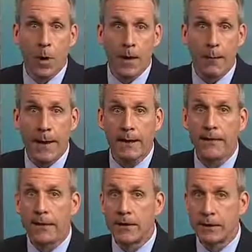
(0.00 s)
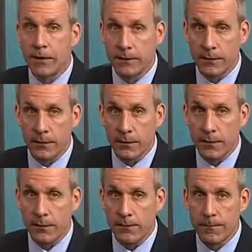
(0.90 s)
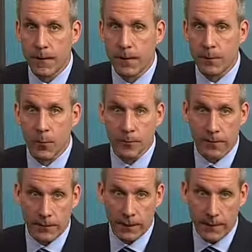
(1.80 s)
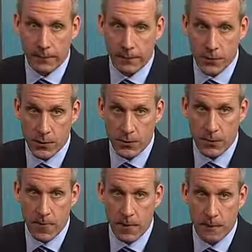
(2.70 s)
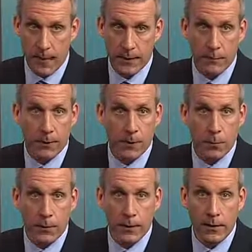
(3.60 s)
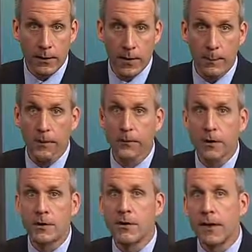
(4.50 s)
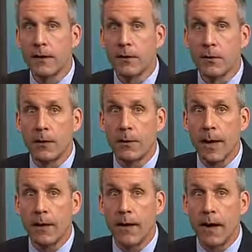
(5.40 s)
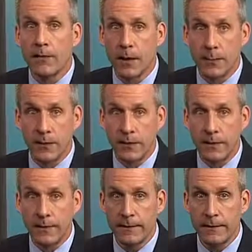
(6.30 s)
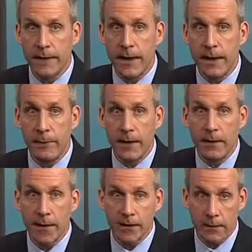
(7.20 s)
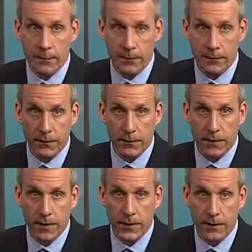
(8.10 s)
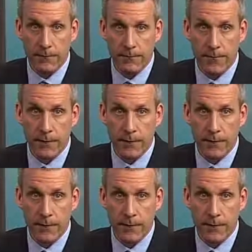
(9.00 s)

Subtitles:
Welcome back to Aging on the Suncoast. During the first half of the show, Amanda Brady Wood helped us understand a little about Alzheimer's disease and about the Alzheimer's Association.